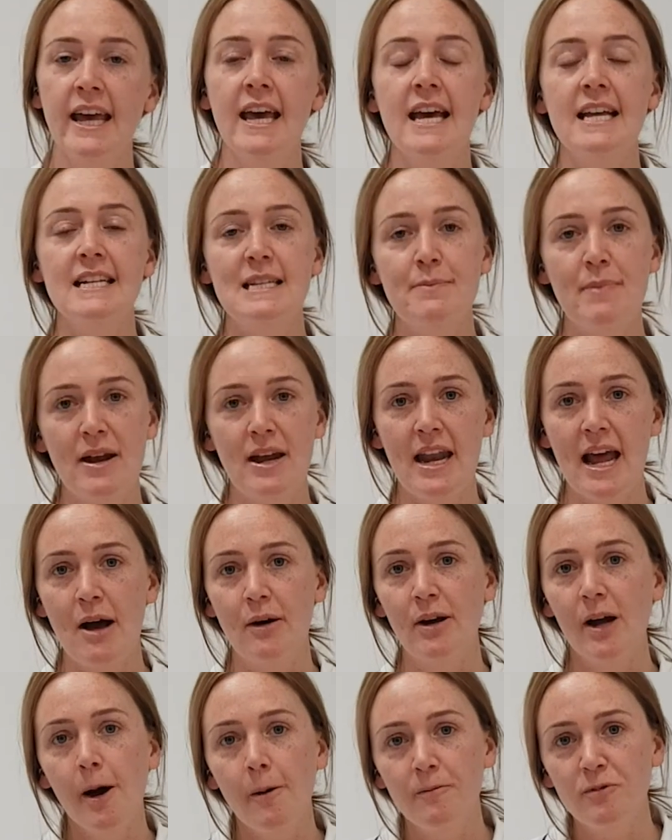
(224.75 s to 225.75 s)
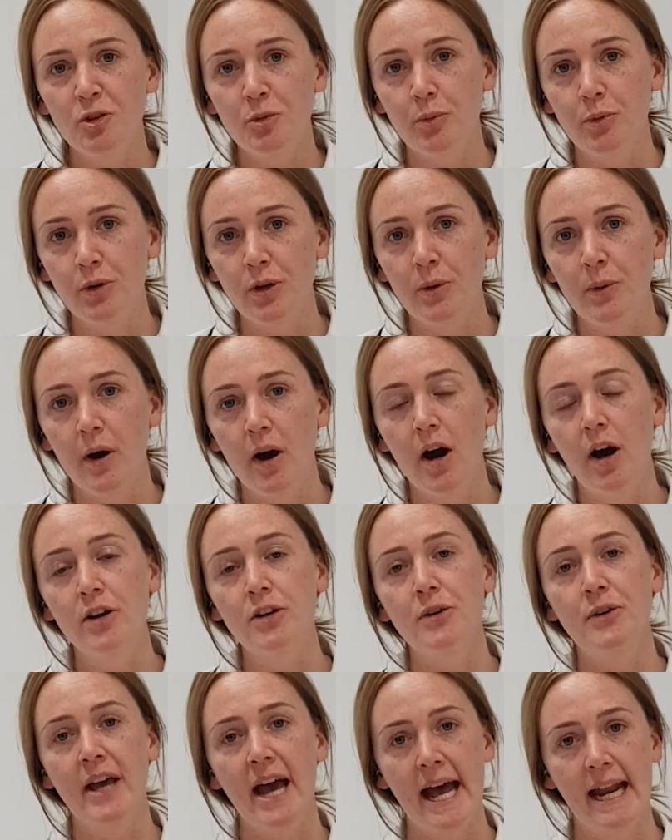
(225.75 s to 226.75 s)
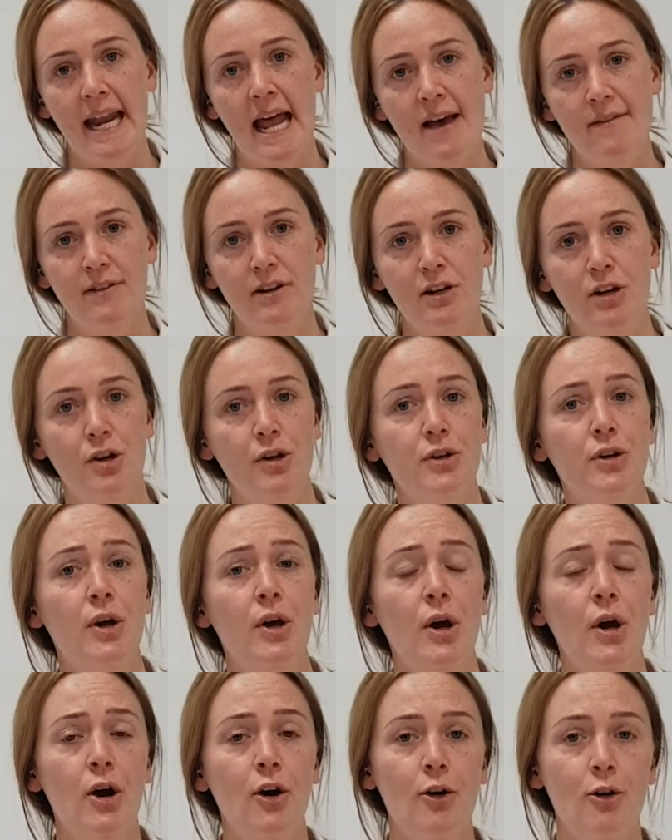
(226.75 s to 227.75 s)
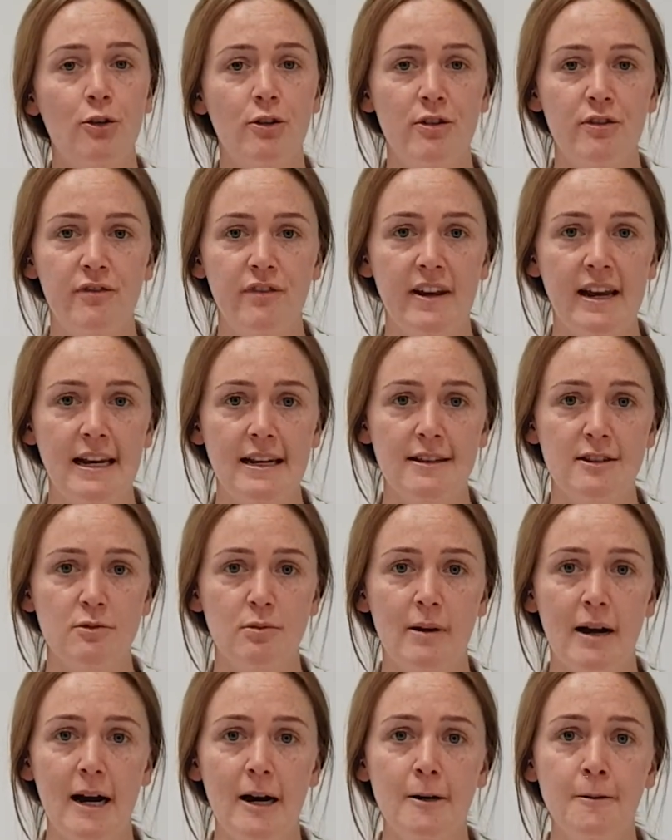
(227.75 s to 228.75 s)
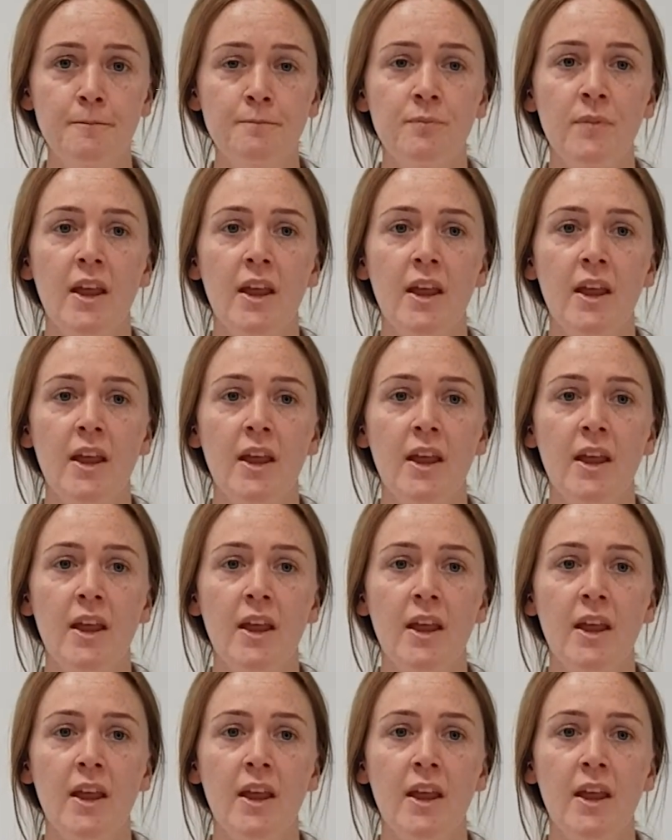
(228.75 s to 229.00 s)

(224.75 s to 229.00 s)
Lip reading: Depending on how comfortable you are, you can have a look or a feel as well.